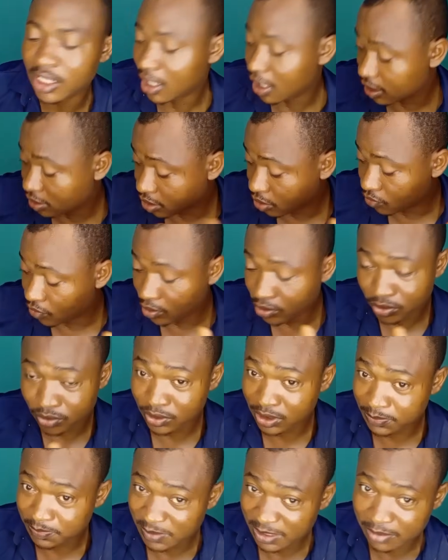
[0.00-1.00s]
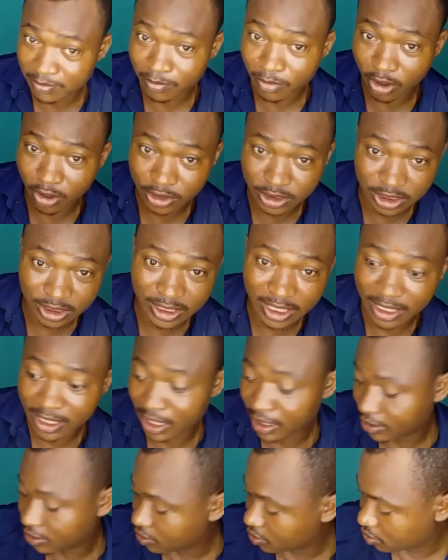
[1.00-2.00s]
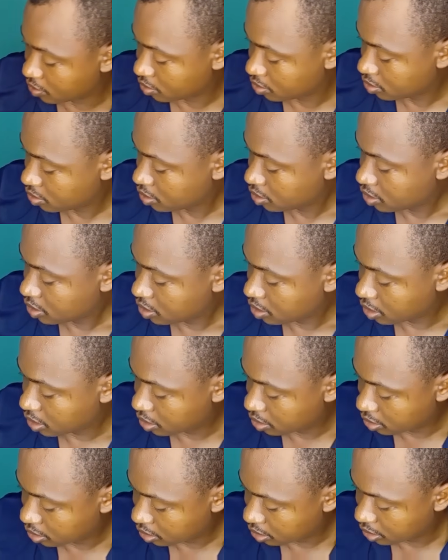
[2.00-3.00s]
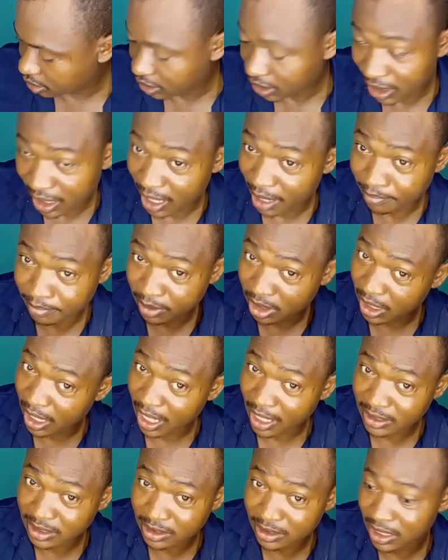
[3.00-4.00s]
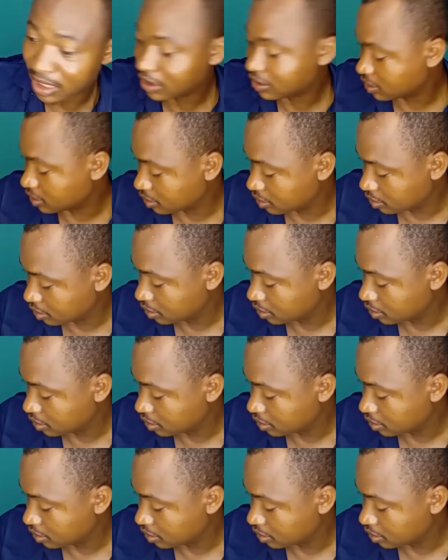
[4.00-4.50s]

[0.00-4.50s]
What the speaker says: I don't want to speak much that I know. Yeah, I'm glad that